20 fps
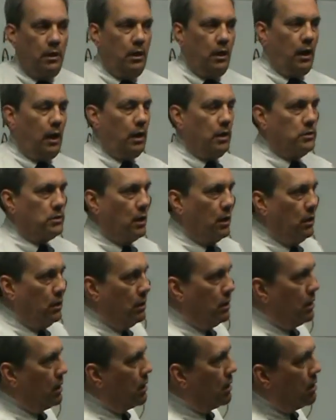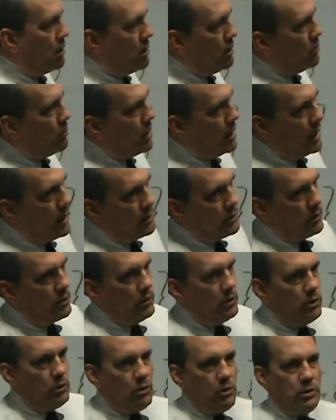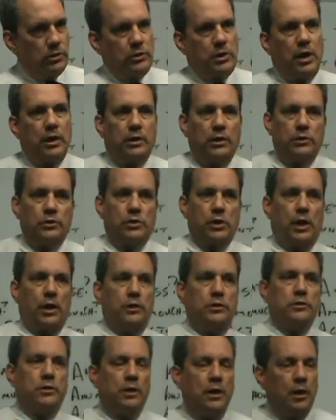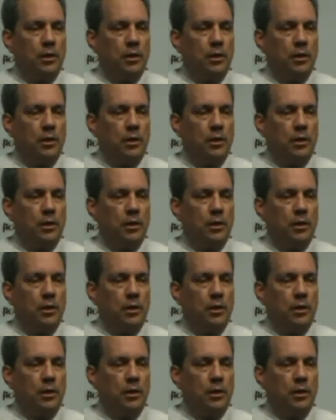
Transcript: And it's a long way to the New York Stock Exchange.